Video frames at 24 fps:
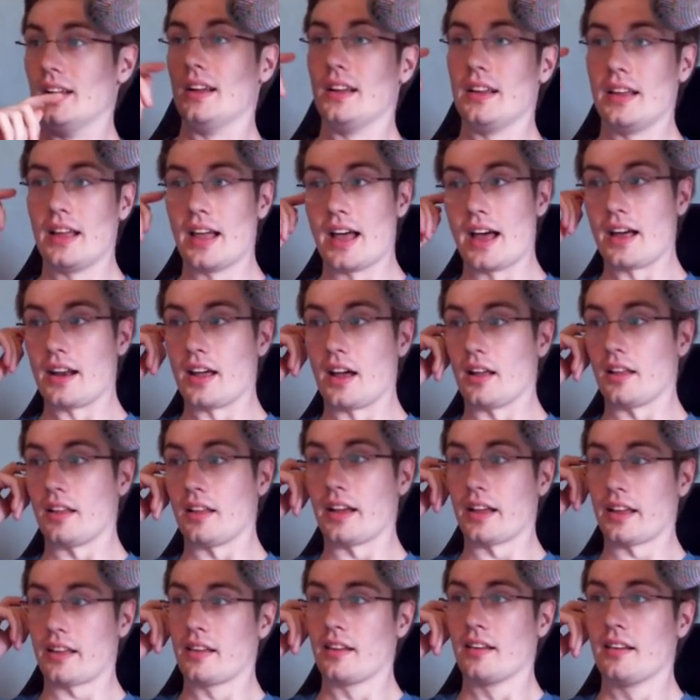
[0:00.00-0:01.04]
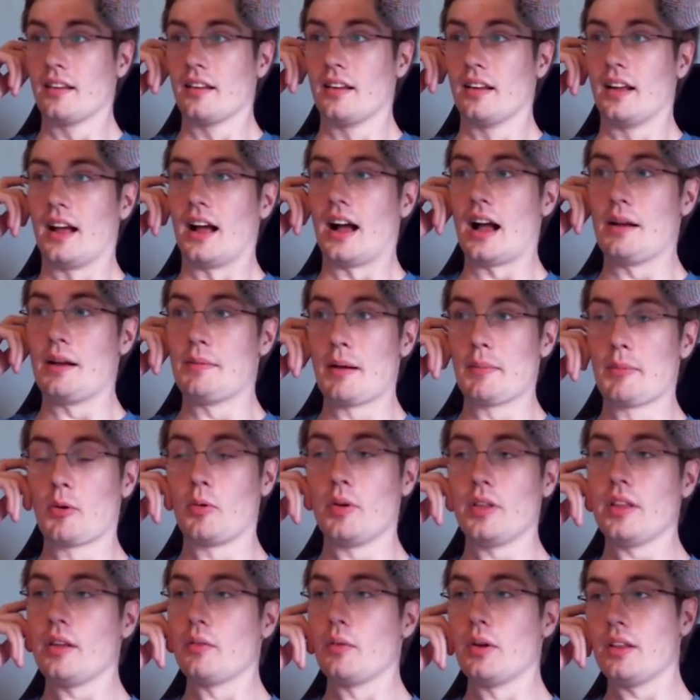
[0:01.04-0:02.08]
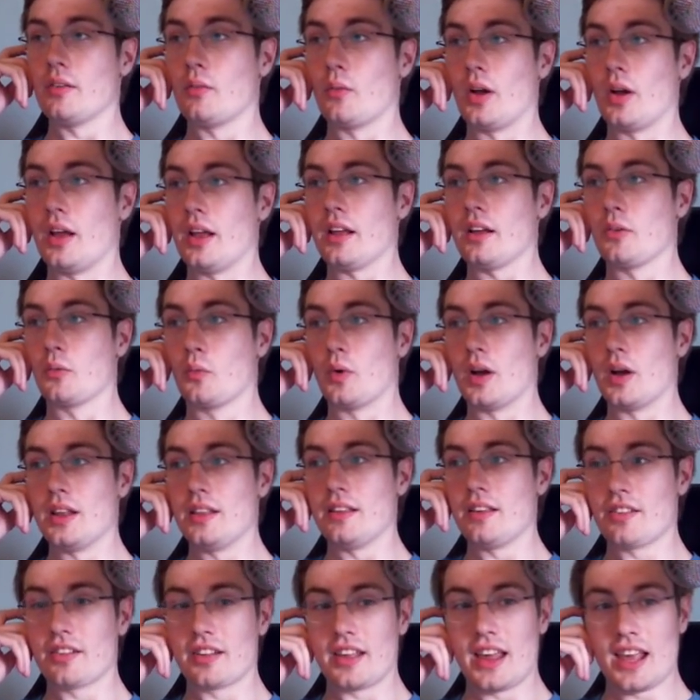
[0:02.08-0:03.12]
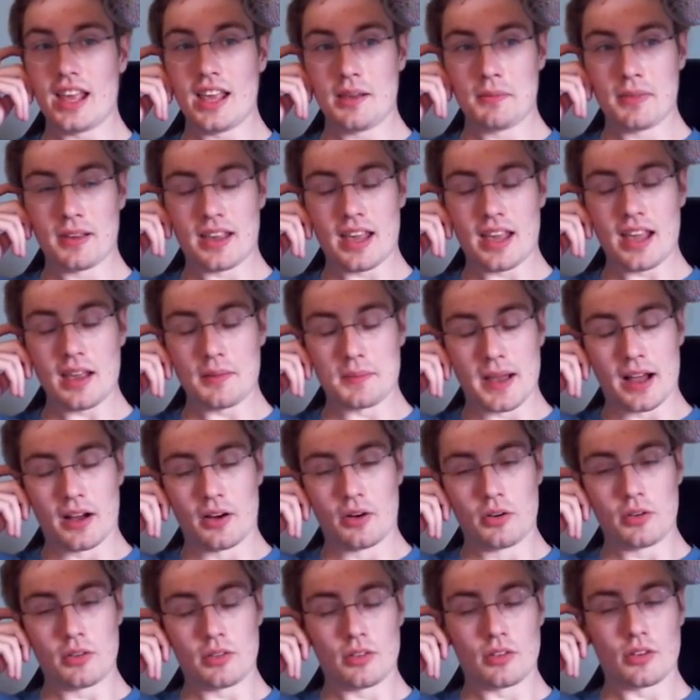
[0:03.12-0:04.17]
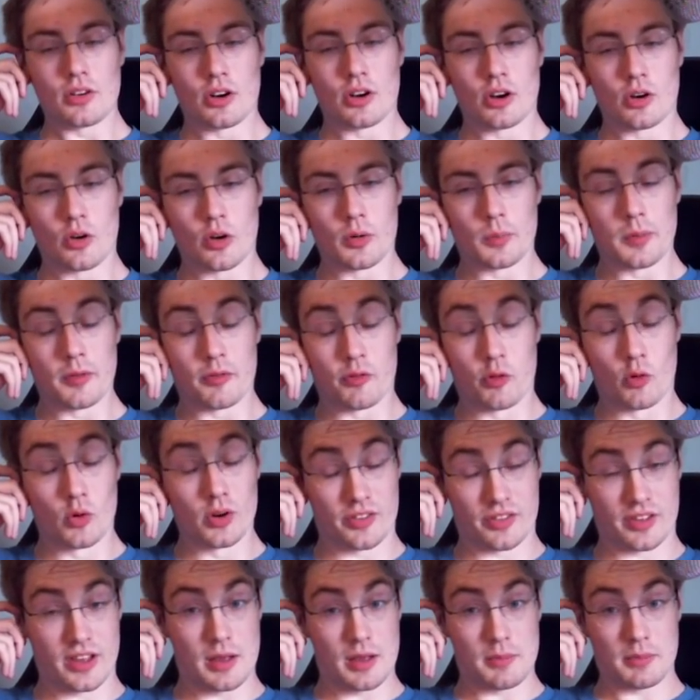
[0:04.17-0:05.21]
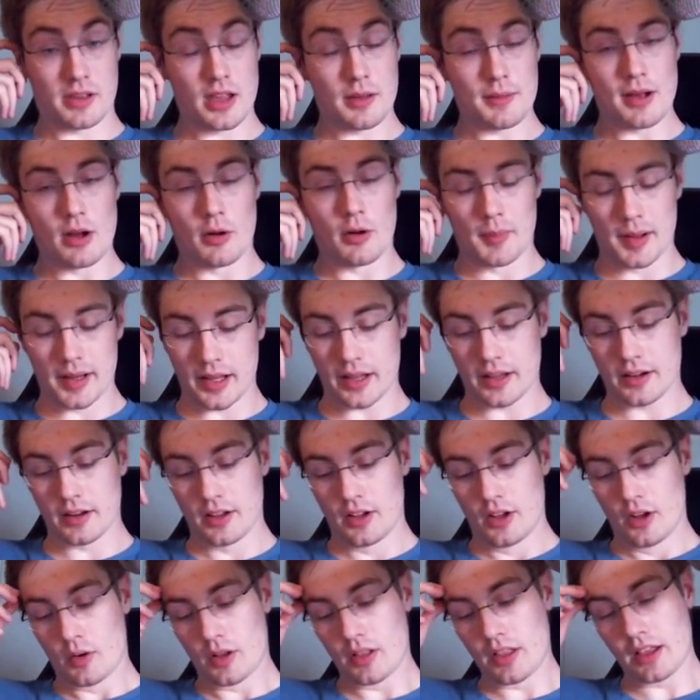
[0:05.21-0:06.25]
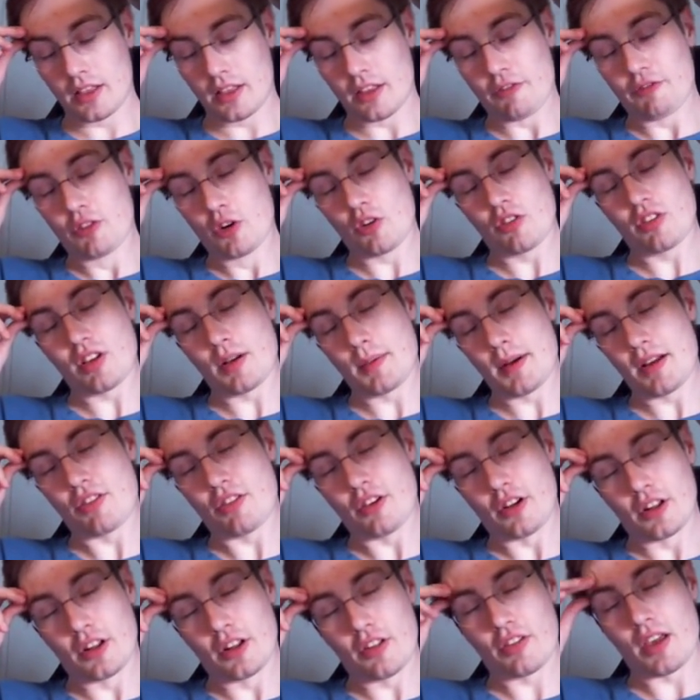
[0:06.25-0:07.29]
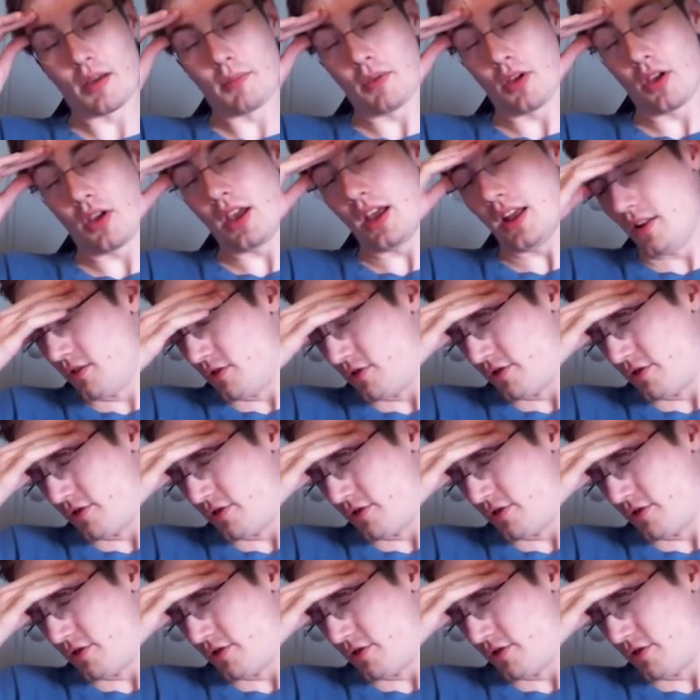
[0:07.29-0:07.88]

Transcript: Yeah, no, like I remember when when wait when this game came out or, or before this game came out. Oh my god! But, like the first time I saw this game, it